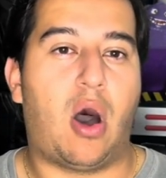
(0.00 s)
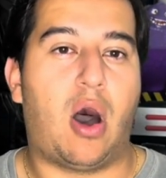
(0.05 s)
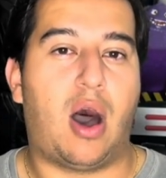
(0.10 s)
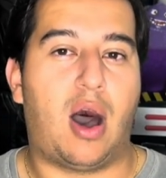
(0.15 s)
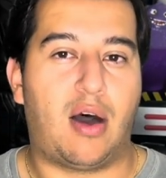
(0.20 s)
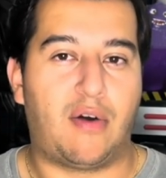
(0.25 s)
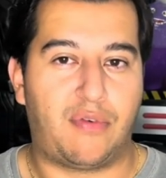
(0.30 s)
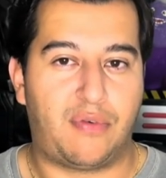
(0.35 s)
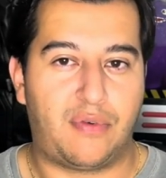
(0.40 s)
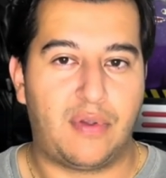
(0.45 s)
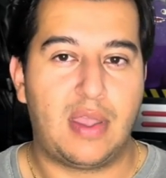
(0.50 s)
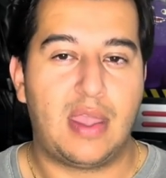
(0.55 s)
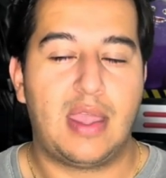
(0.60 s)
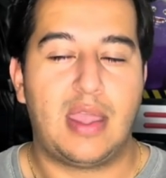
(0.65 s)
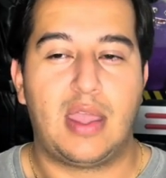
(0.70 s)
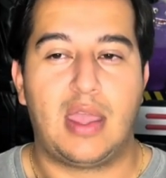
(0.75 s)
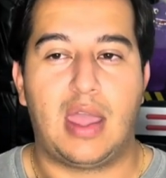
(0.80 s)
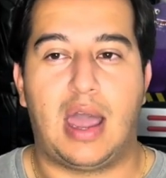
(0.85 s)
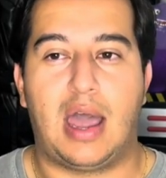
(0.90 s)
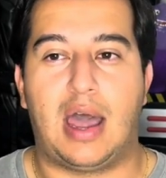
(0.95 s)
off
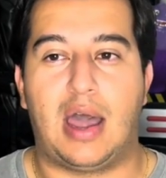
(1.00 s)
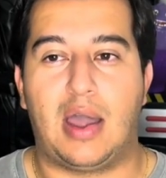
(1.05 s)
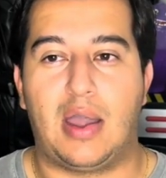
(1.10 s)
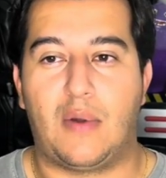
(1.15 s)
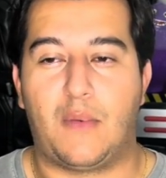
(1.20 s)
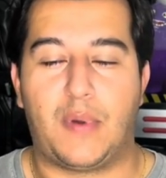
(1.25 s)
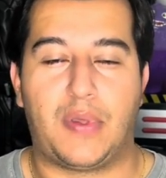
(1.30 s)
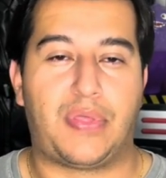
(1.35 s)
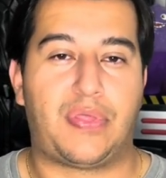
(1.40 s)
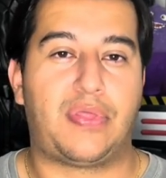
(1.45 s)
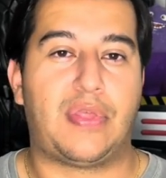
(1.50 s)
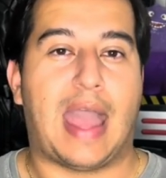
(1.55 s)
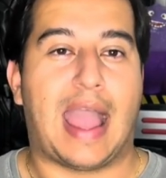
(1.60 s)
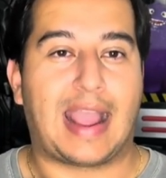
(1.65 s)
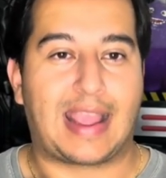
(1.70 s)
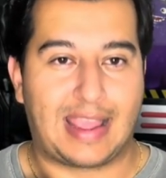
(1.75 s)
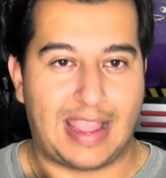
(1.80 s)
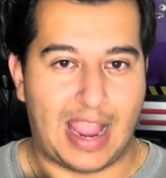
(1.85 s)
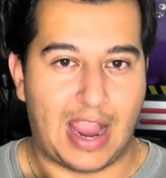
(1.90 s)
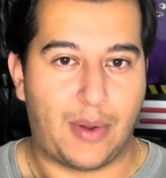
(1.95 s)
with
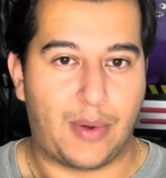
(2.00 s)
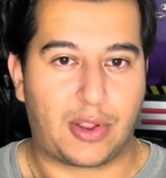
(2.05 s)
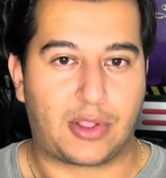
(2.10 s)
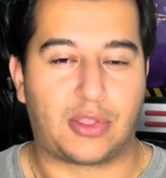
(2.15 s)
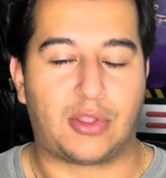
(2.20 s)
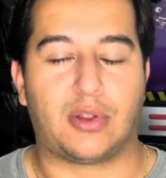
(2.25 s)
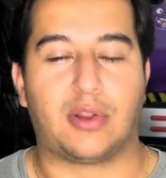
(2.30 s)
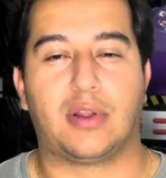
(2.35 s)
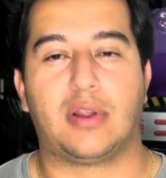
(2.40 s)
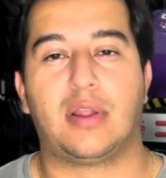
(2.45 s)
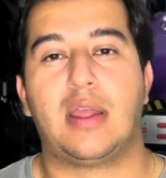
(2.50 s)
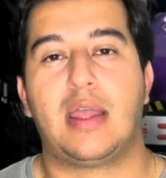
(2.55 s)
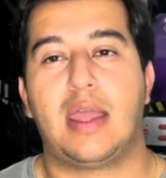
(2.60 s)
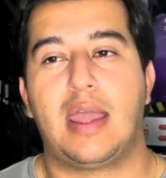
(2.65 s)
that character.